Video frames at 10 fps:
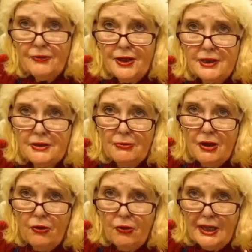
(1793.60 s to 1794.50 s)
these are
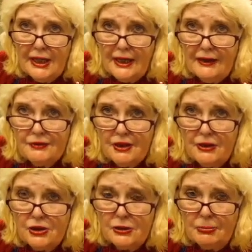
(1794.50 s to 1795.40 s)
my holly leaves I
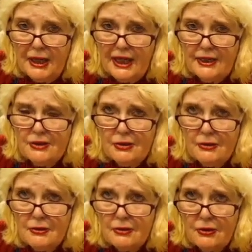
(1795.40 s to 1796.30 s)
just made.
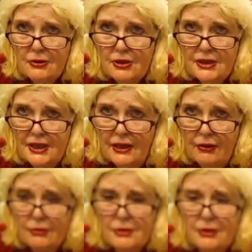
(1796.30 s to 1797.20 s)
Can you see
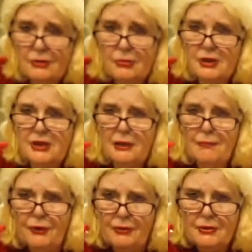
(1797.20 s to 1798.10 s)
those? I don't want to
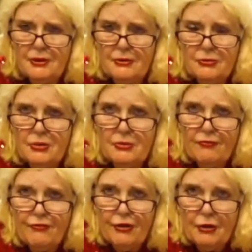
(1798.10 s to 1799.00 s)
tip them because I don't want to
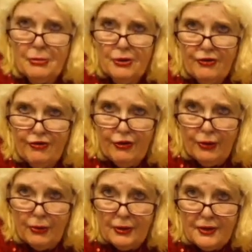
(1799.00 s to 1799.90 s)
throw them on the
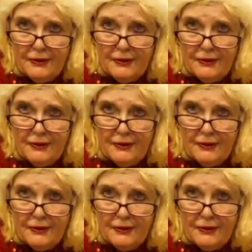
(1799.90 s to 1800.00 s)
floor.